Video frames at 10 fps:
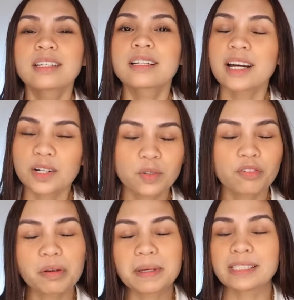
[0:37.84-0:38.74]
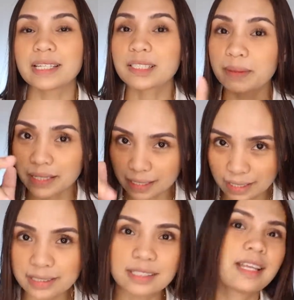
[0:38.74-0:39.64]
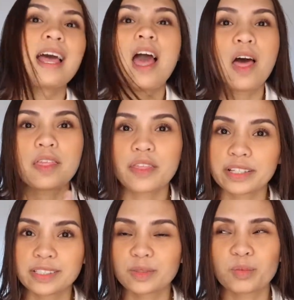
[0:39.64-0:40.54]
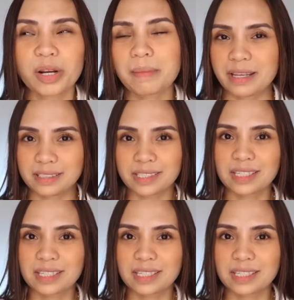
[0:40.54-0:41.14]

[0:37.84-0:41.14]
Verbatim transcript: I don't know if that makes sense, but yes, that's what I meant.